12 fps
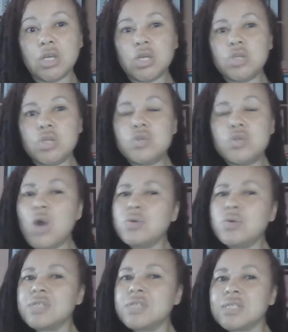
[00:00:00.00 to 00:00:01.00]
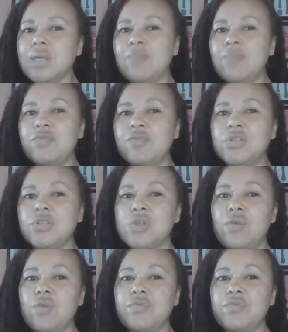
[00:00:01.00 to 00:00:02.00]
No discomfort
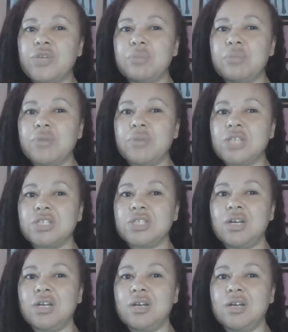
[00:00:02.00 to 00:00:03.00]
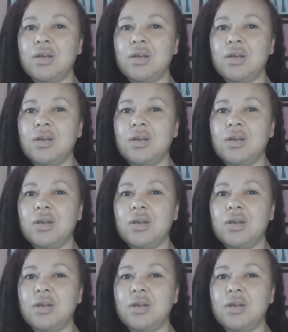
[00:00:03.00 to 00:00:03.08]
of the oppressor